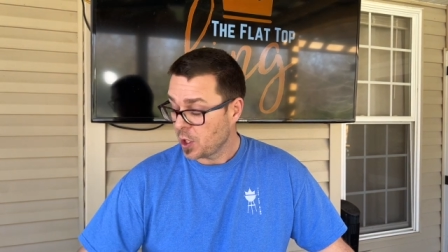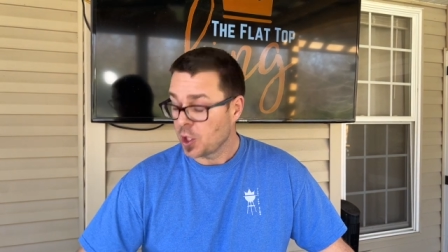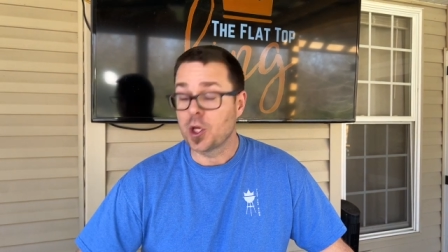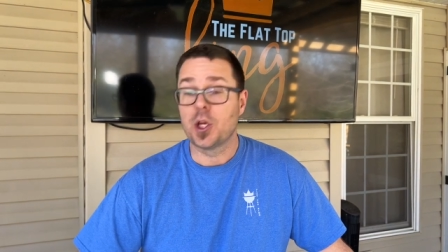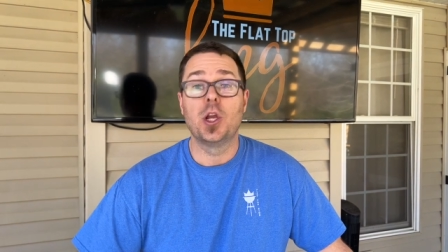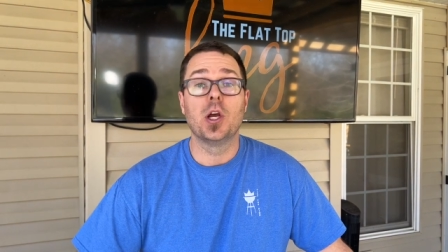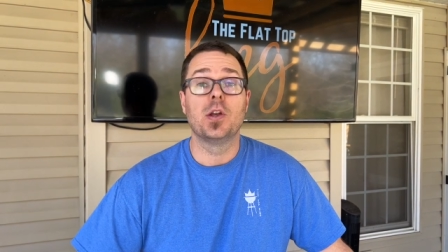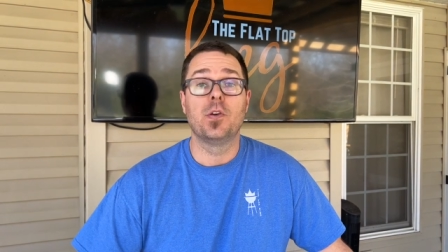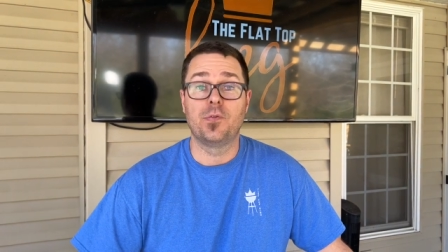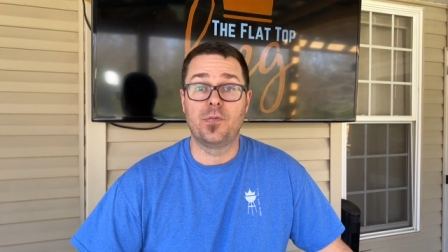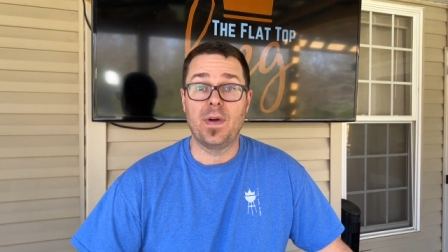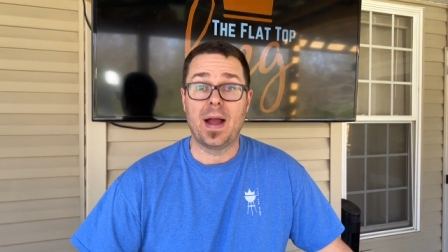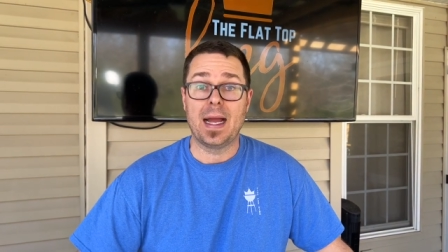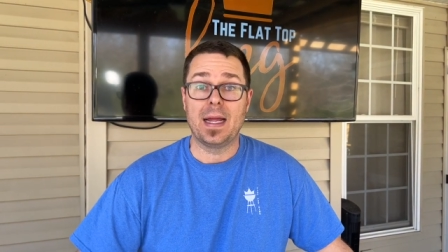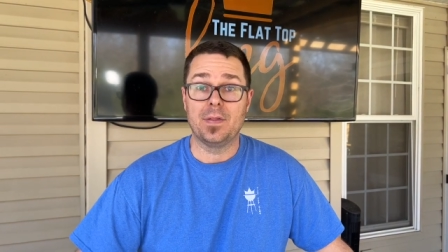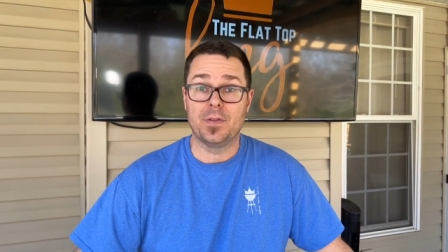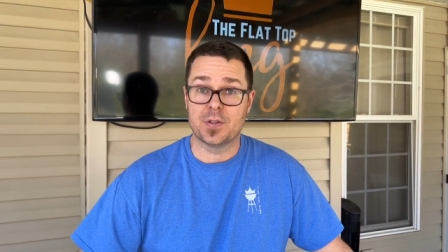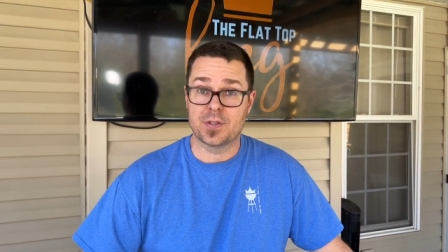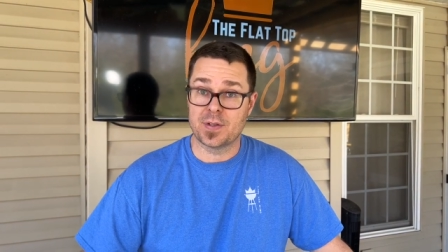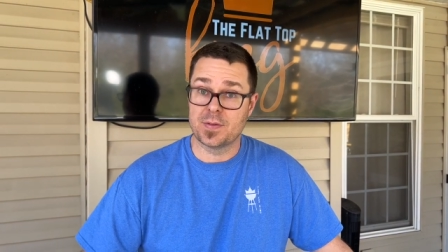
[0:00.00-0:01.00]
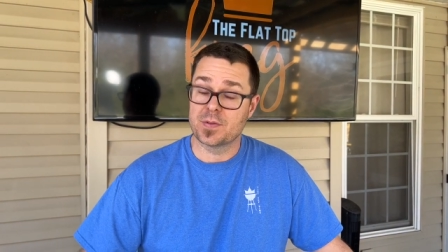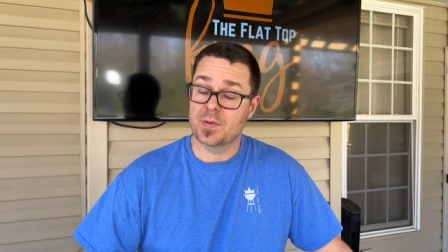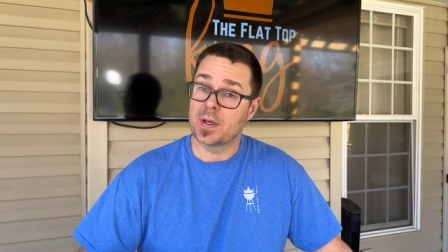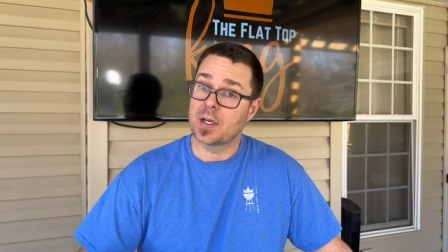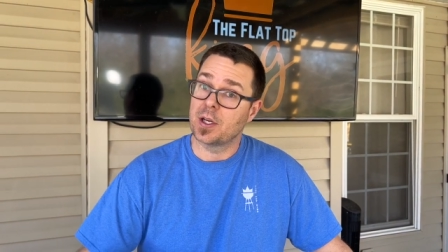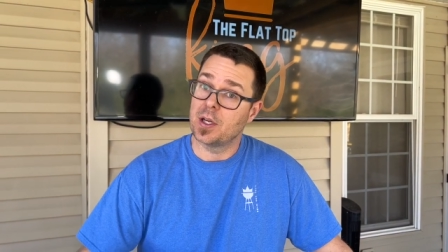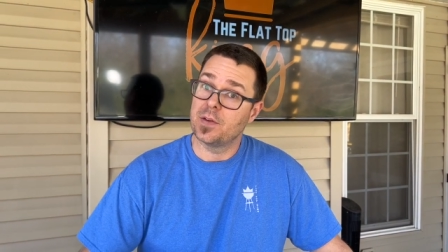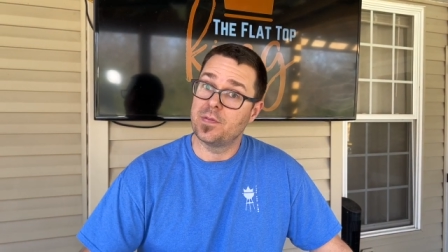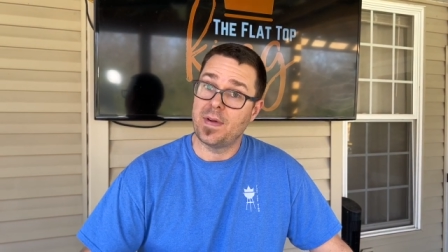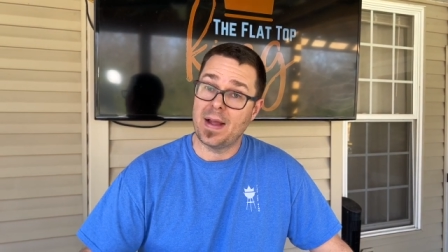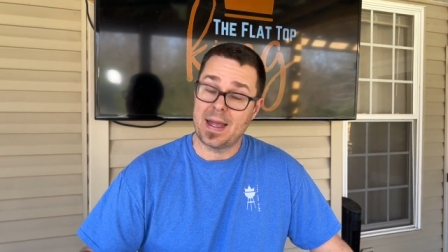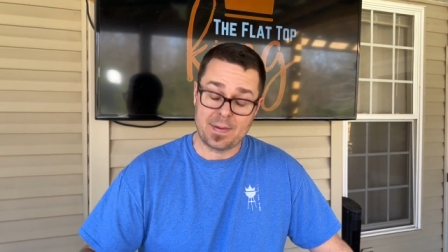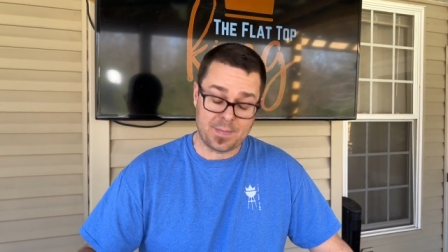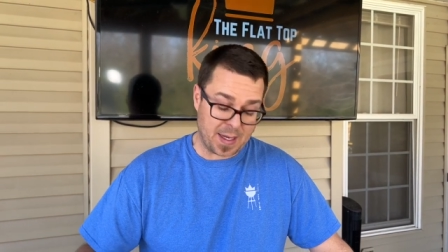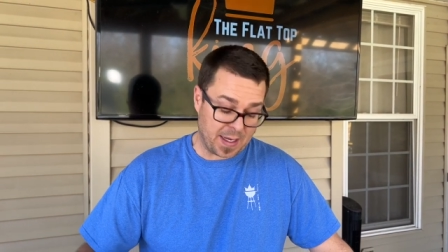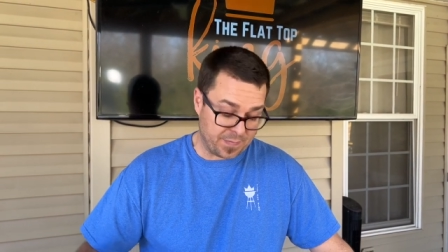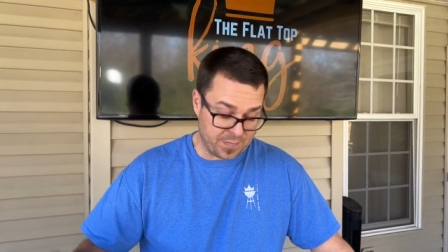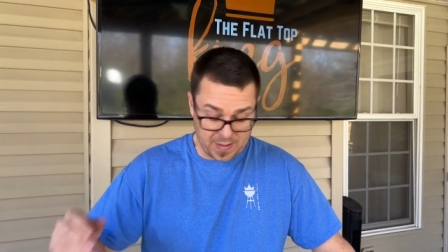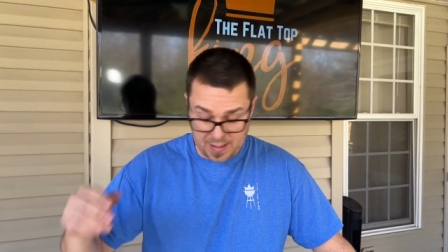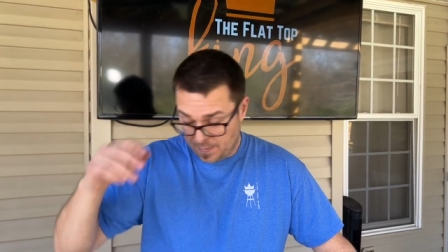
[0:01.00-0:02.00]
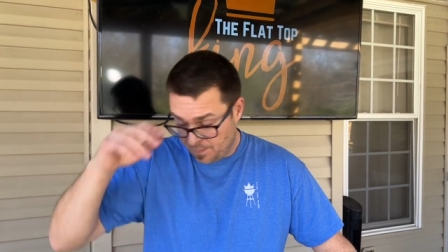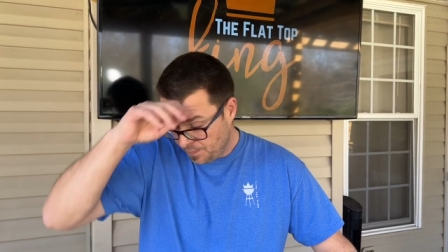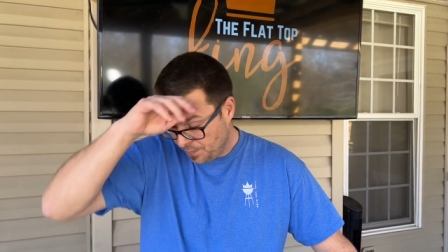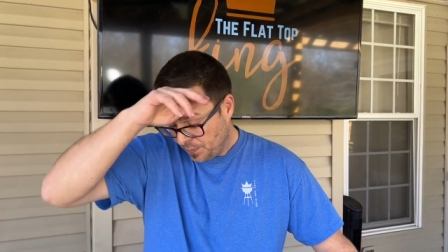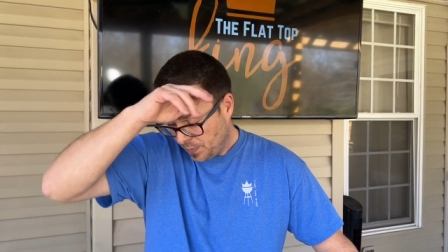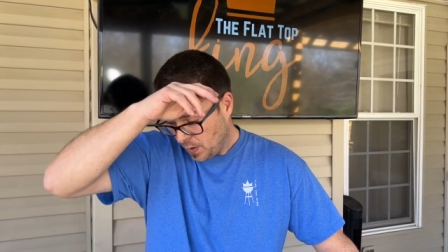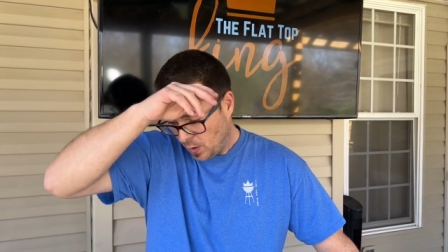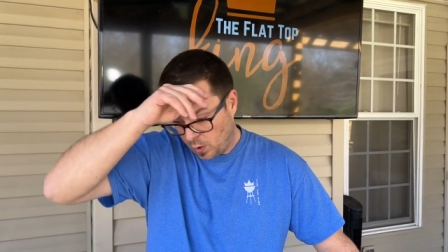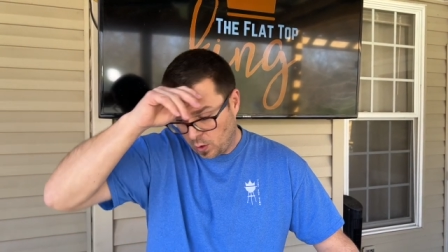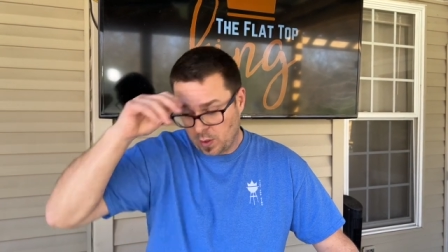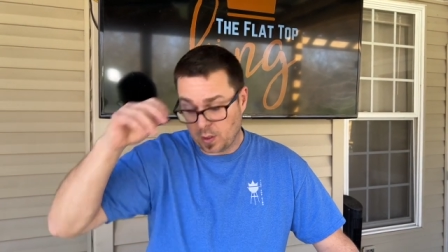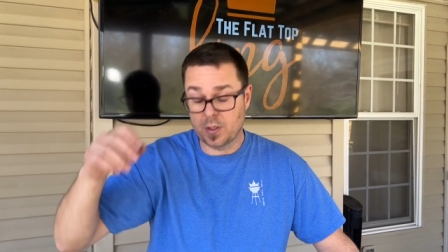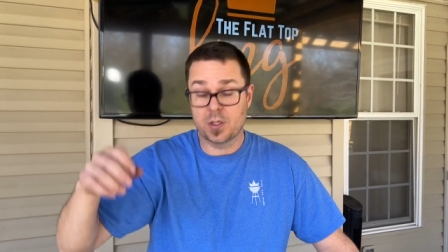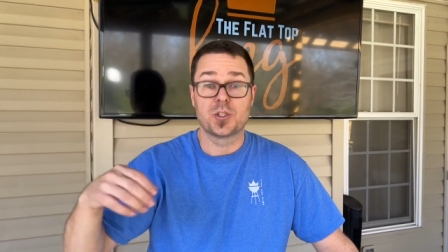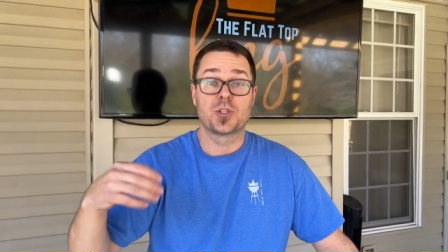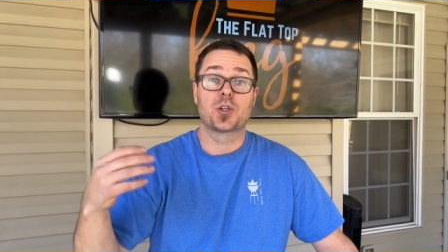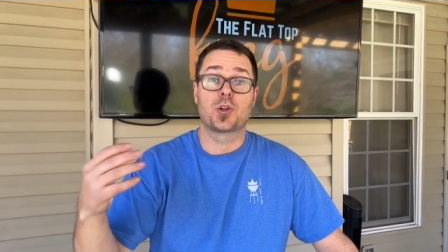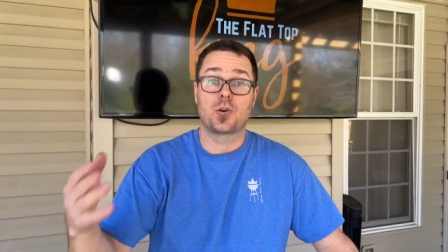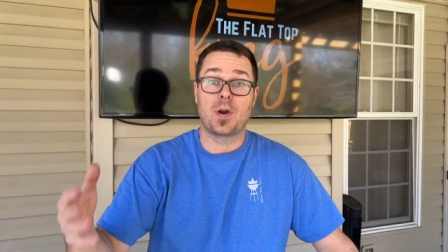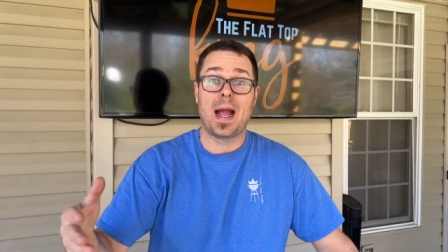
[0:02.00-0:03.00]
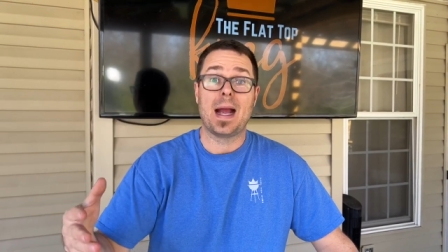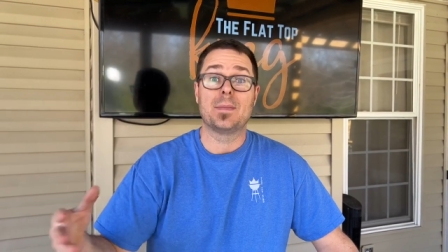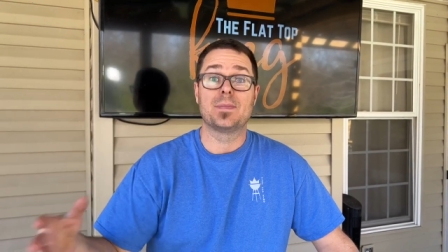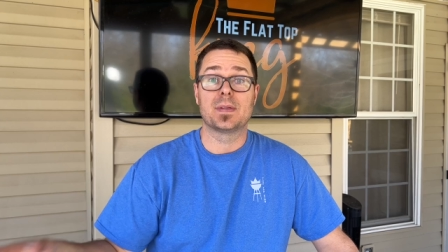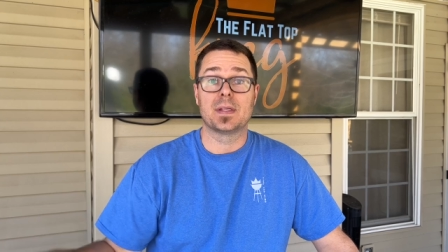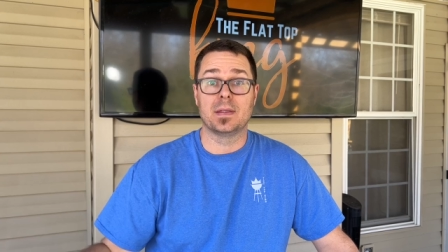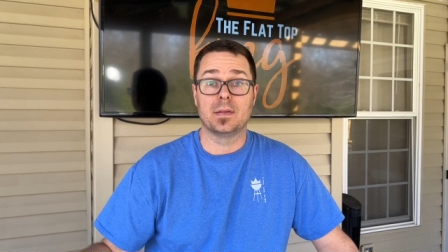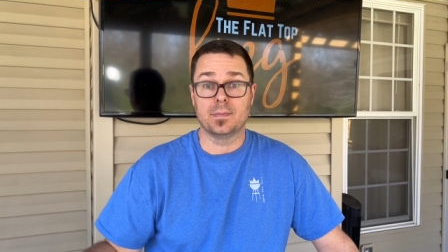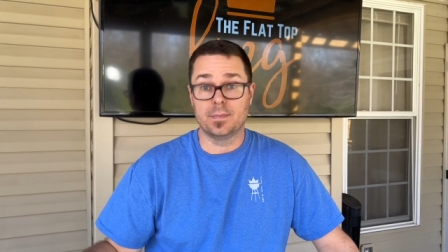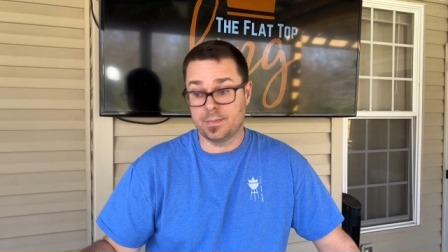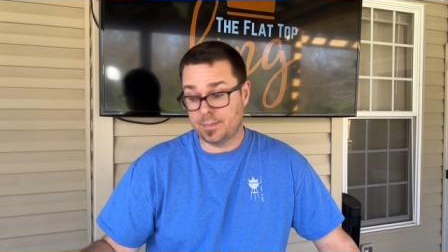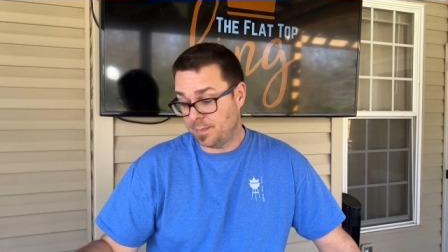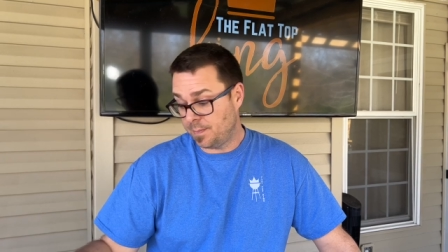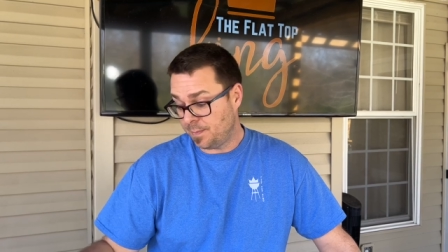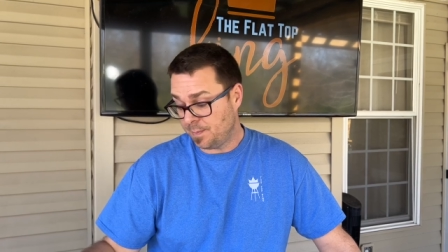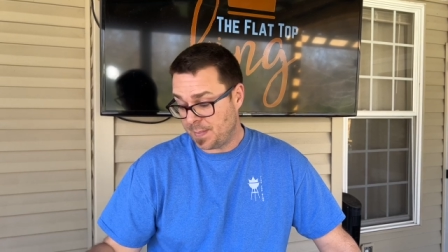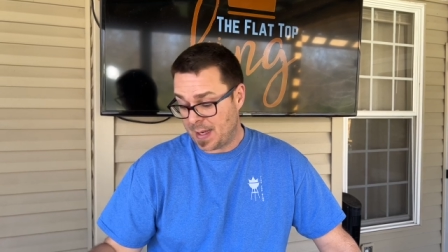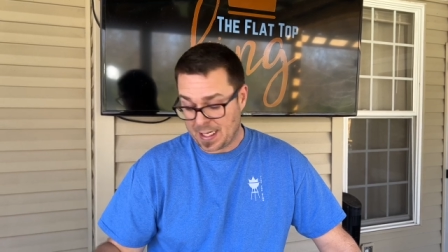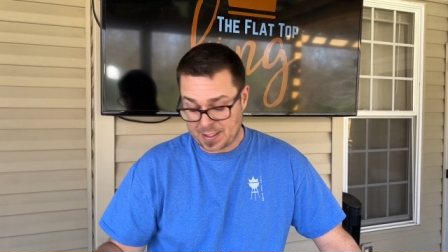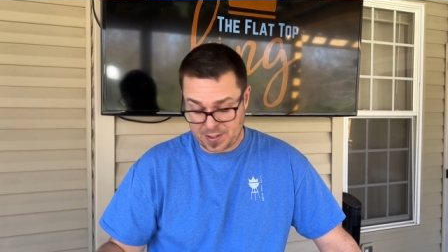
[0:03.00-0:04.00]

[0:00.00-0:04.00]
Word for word: Good fat. There's a difference between good fat and bad fat, or scraps and bad